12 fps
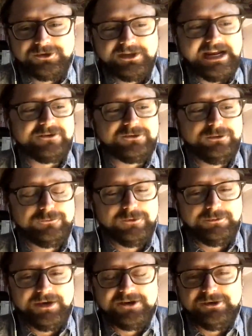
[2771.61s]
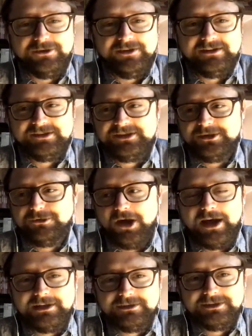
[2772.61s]
So they ask you for a bunch of things that they're
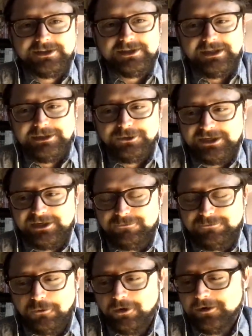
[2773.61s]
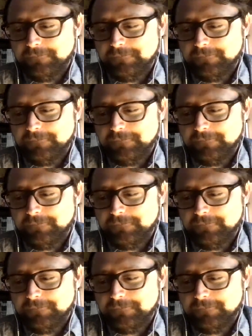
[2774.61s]
not looking for.